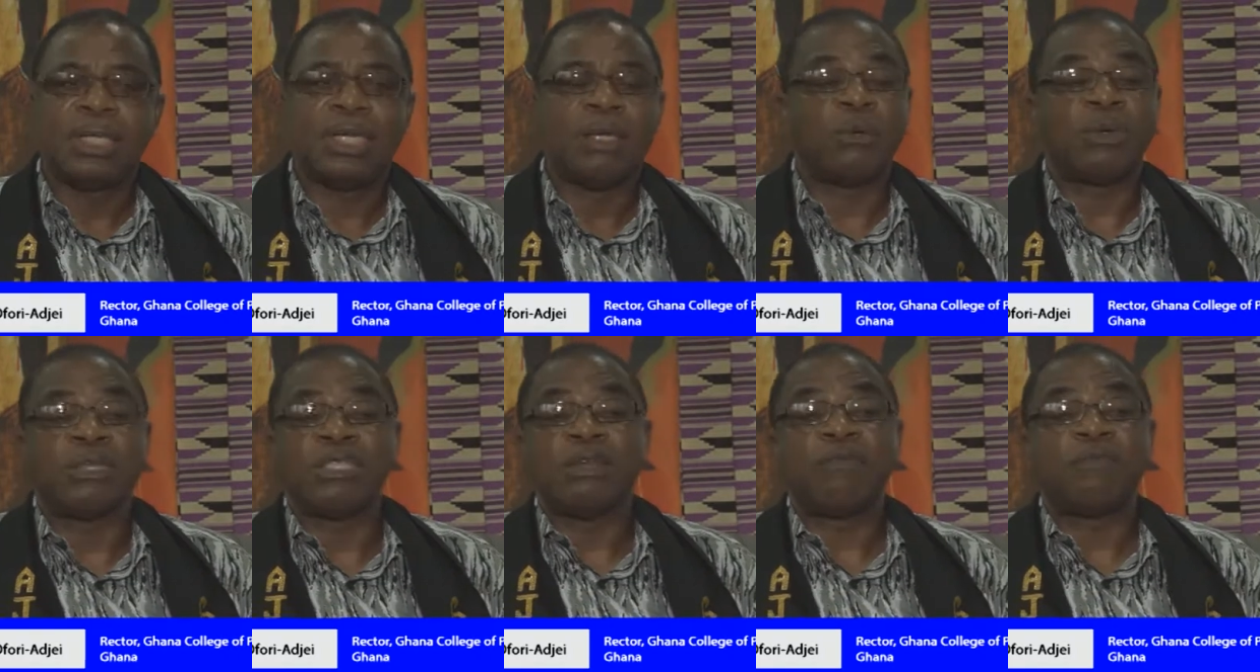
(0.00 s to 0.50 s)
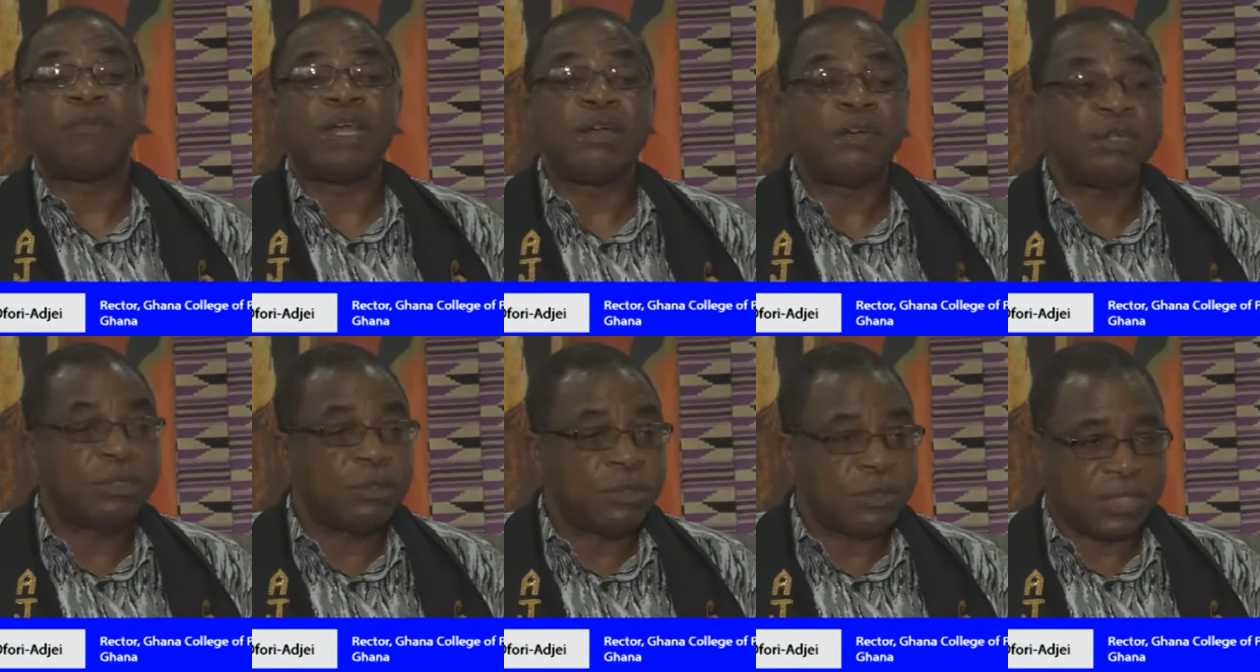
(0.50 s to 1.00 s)
it was a
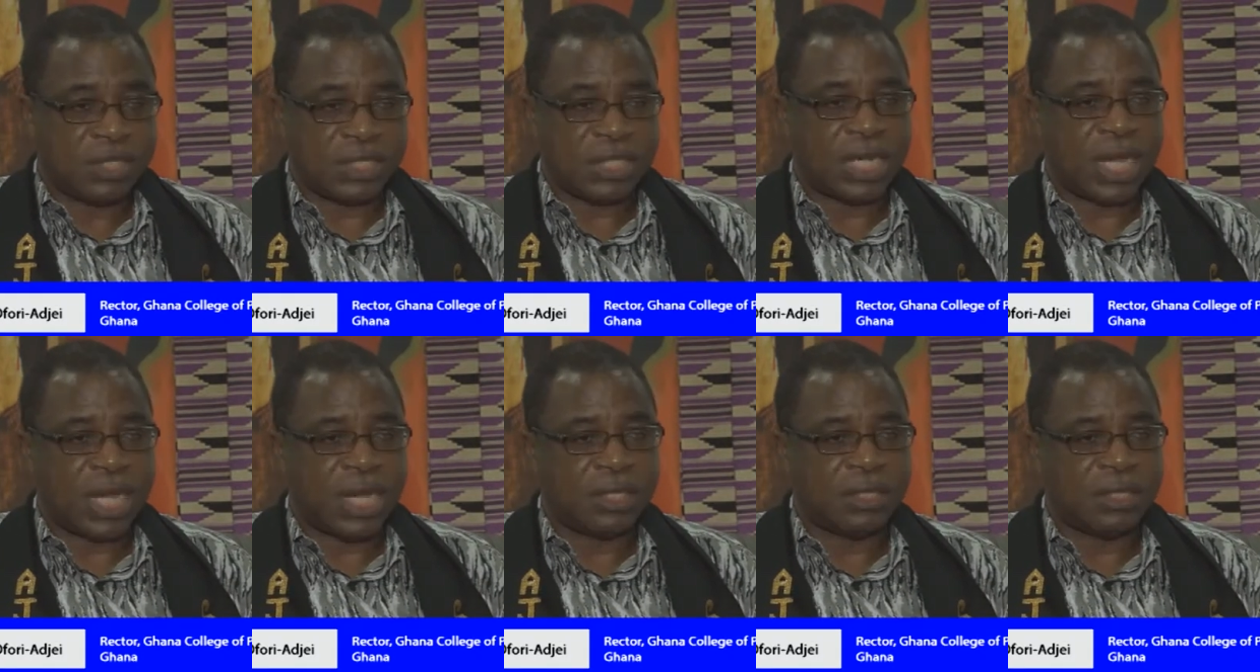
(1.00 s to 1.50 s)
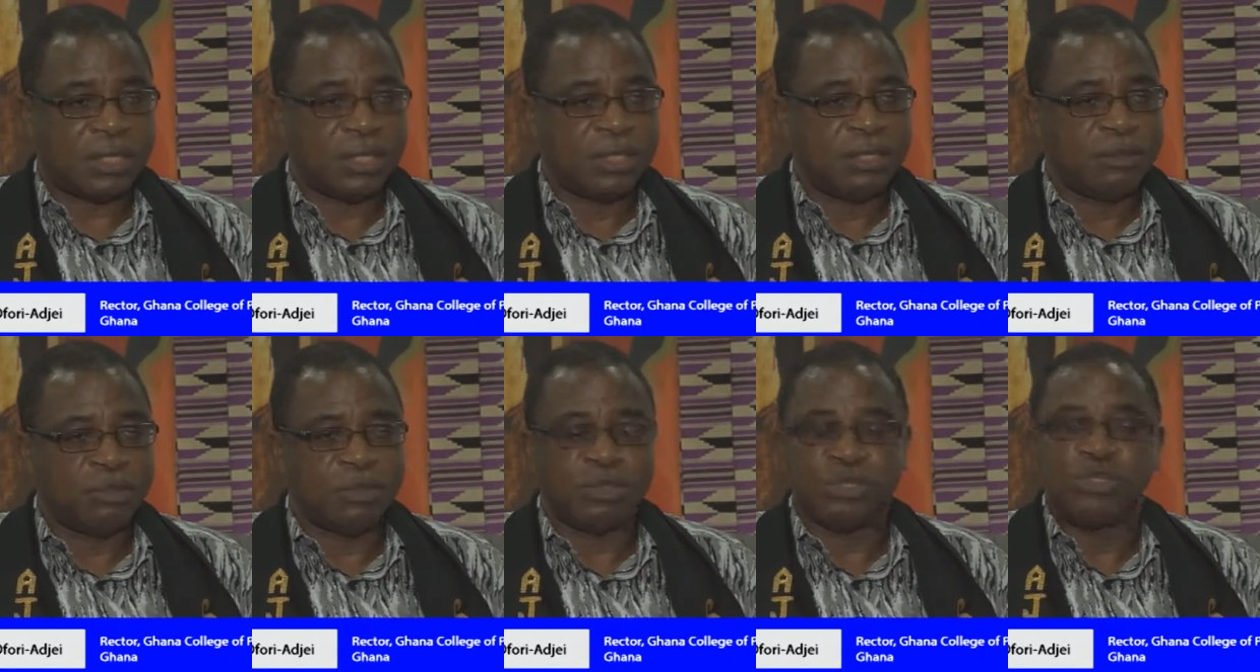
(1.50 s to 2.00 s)
very good start,
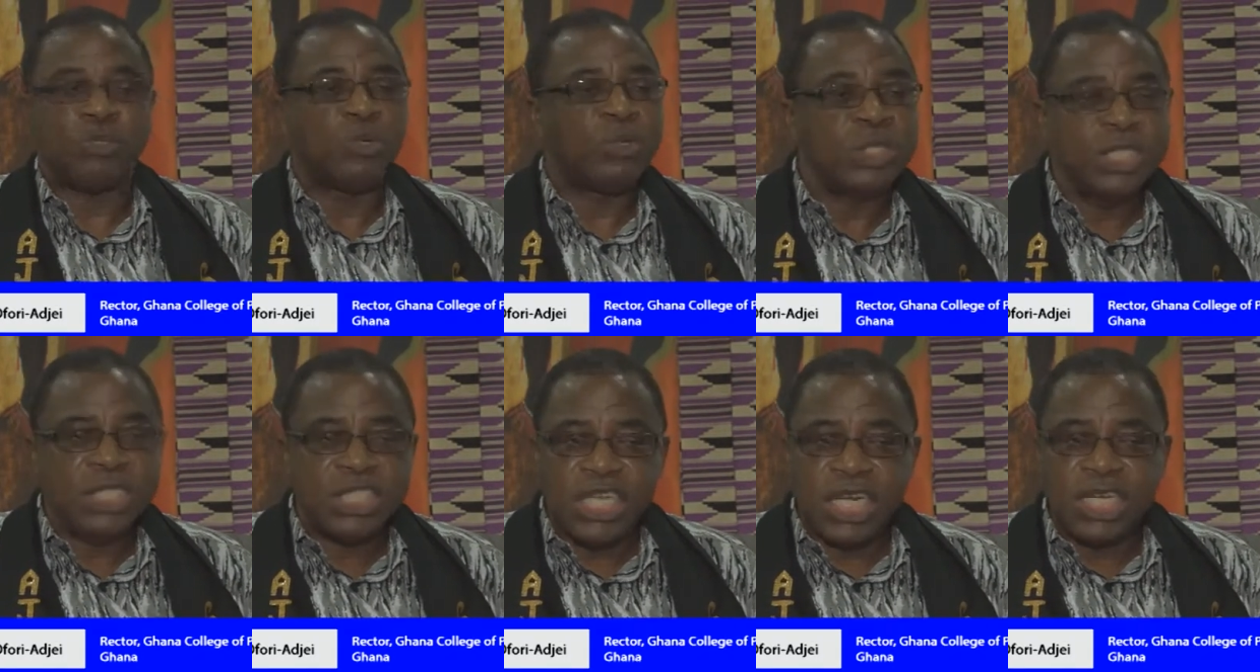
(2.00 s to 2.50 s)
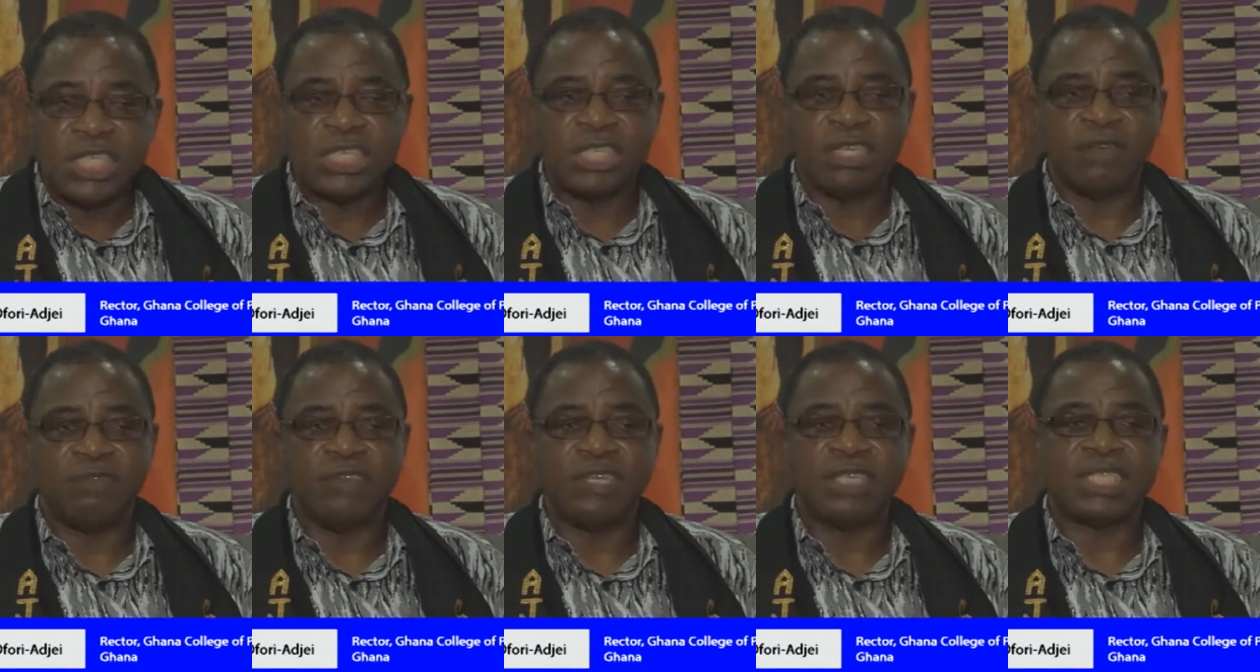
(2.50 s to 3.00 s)
because you only change
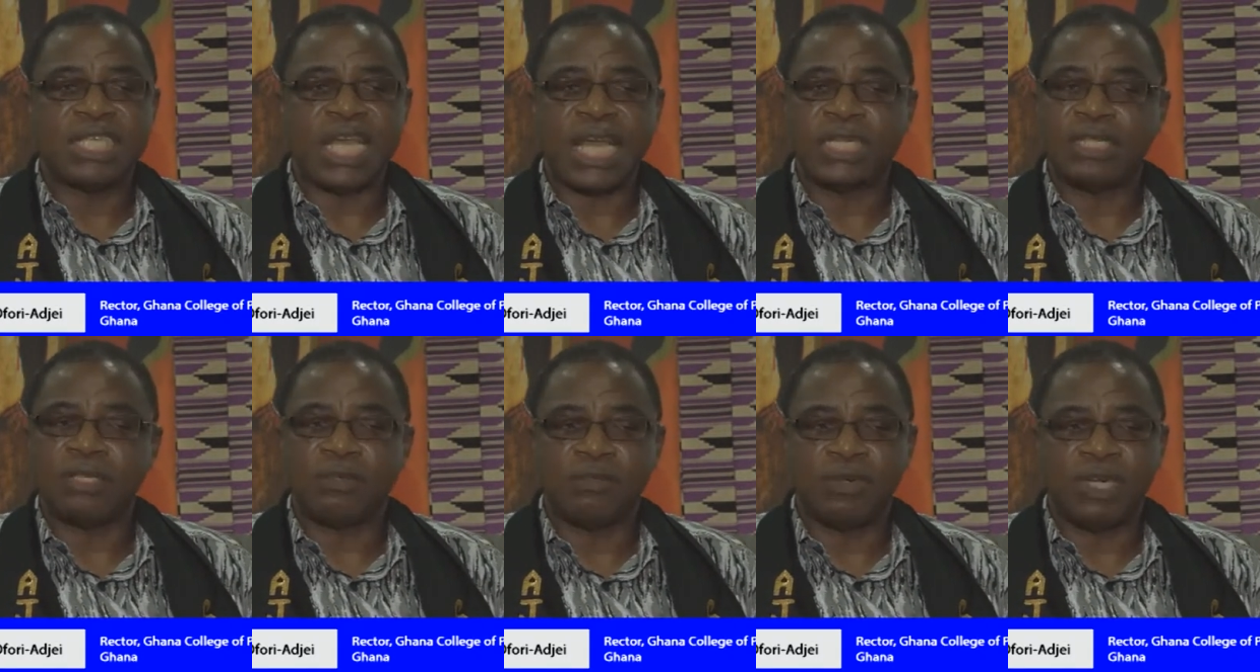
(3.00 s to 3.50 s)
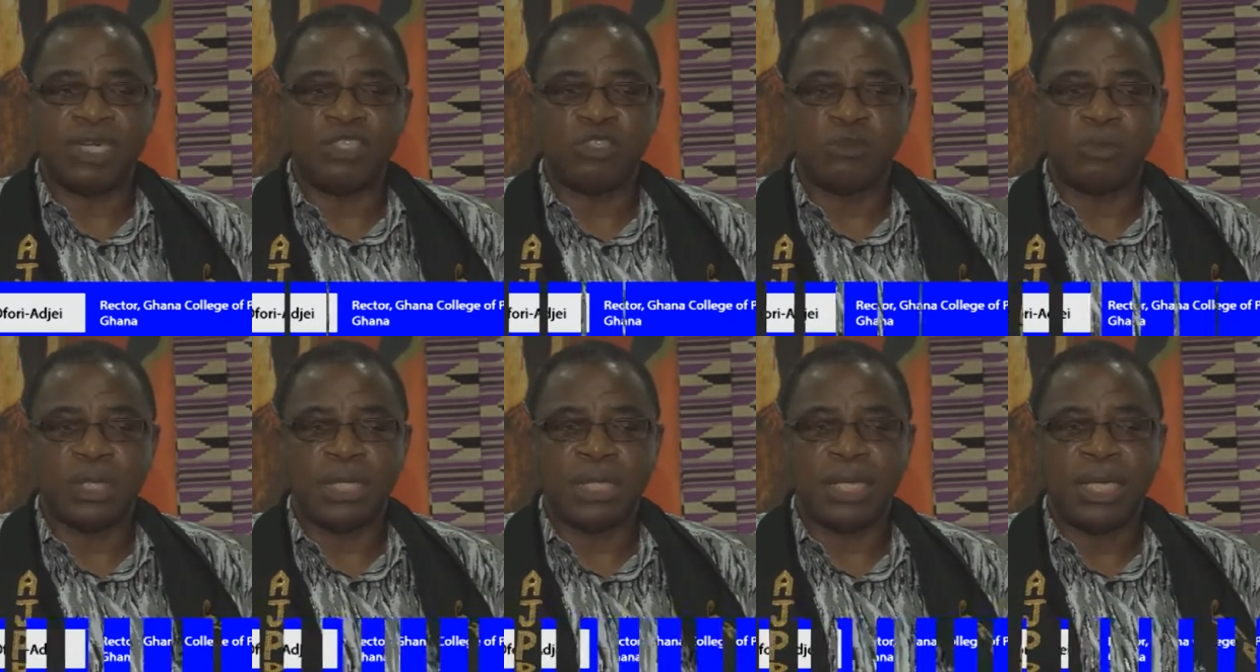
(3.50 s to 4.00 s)
the VSAT
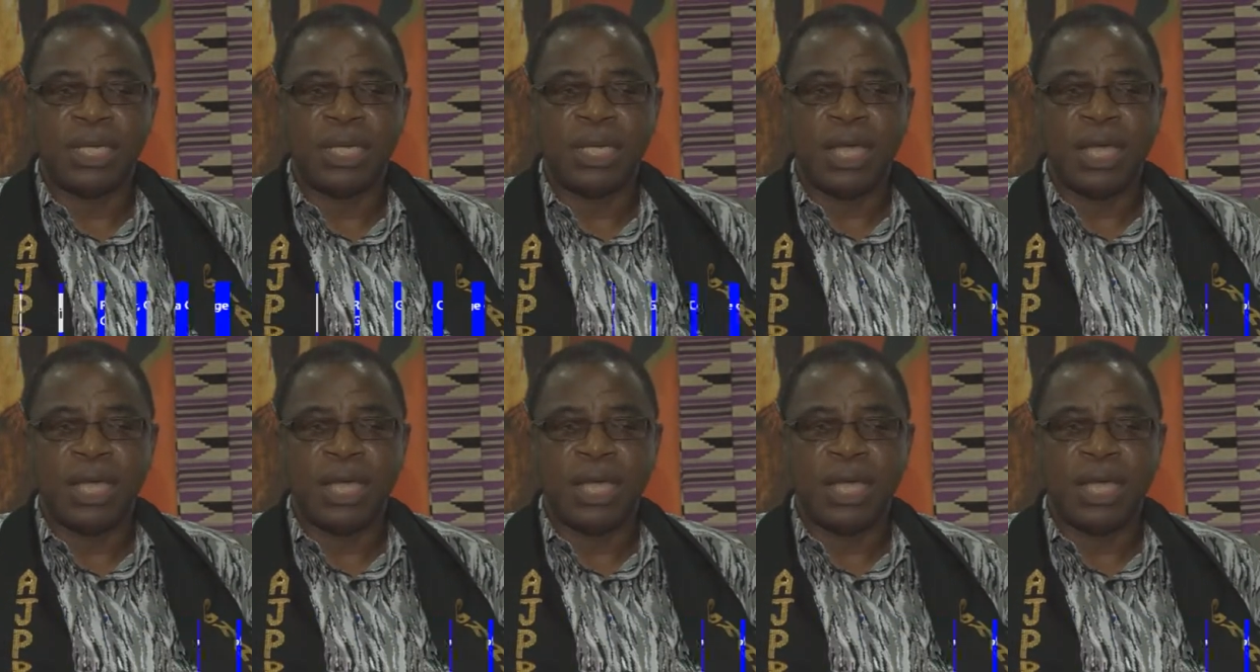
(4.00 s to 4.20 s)
arrangement.